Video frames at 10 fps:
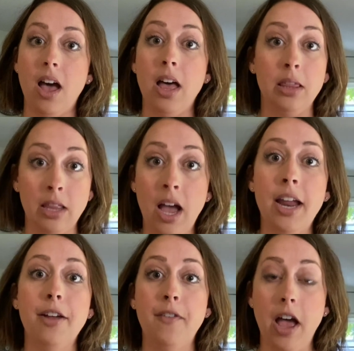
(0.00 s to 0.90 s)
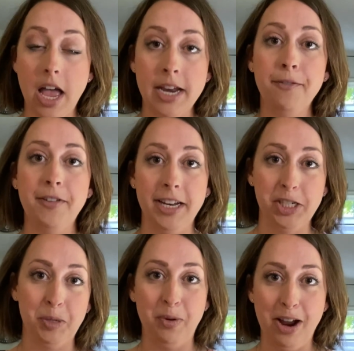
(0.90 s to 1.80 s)
a lot of
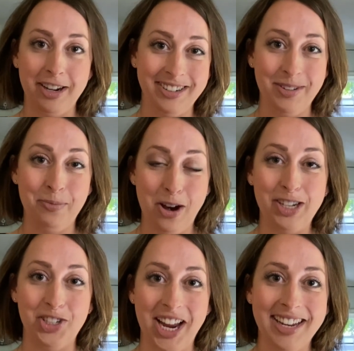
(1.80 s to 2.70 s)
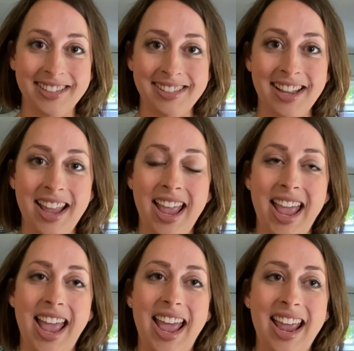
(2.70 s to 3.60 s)
unfinished projects.
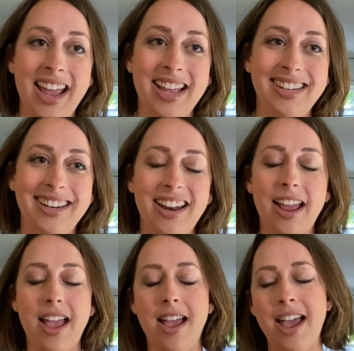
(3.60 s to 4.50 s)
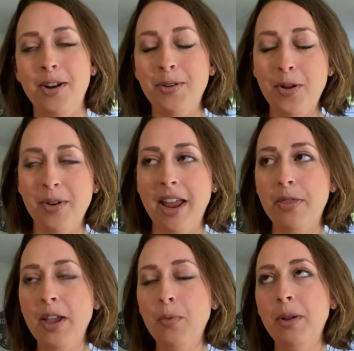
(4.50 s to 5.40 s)
And I don't know,
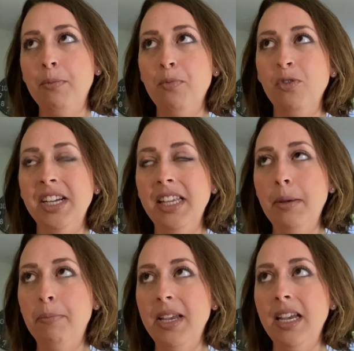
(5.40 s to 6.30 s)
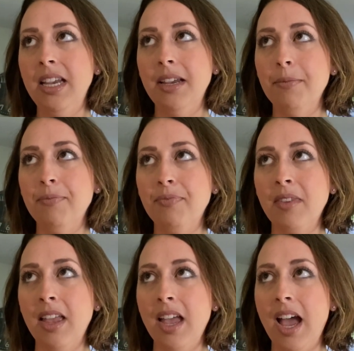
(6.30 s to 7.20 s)
nothing would really be,
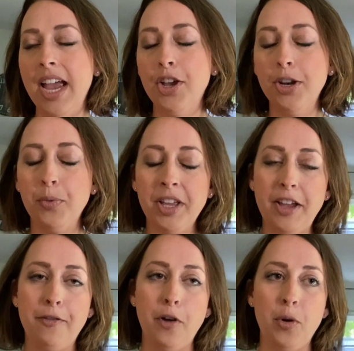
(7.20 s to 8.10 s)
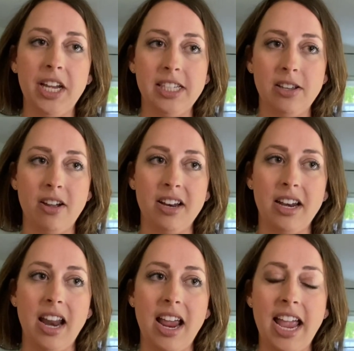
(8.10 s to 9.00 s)
I couldn't really focus on
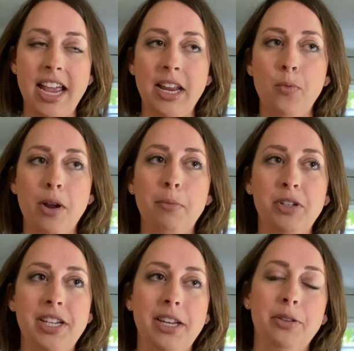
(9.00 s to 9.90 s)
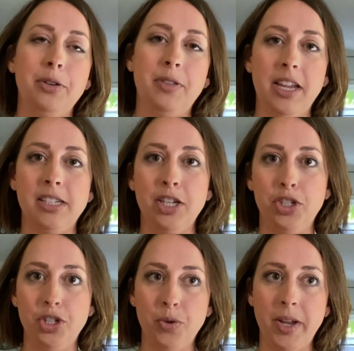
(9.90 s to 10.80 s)
any one particular thing to
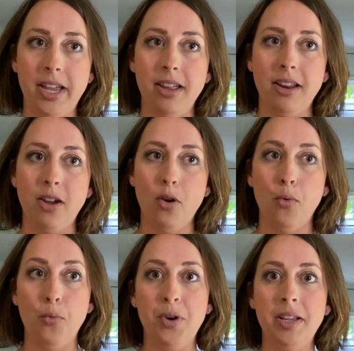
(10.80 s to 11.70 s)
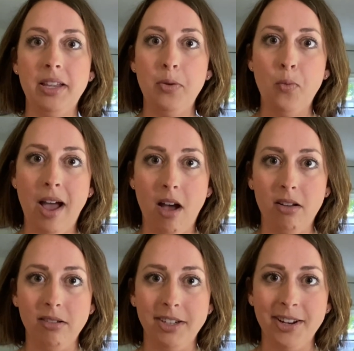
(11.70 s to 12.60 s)
do it really
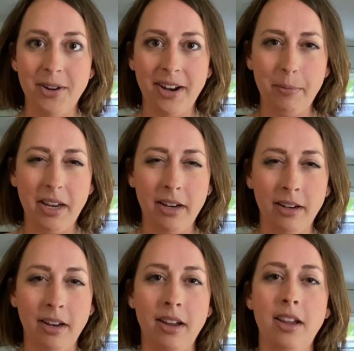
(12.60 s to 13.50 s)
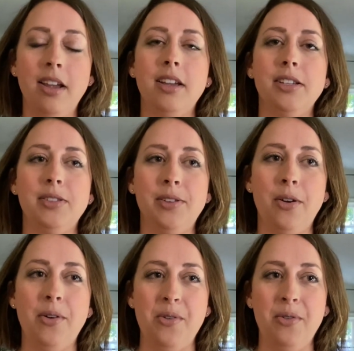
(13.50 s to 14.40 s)
well. You know what I mean?
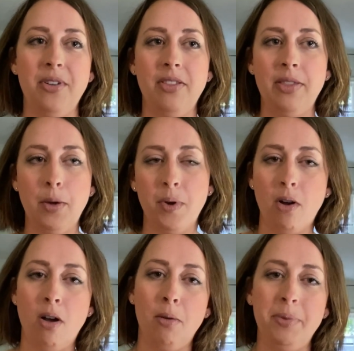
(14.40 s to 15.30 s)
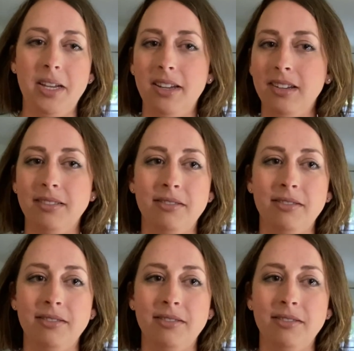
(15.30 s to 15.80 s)
So they would all be,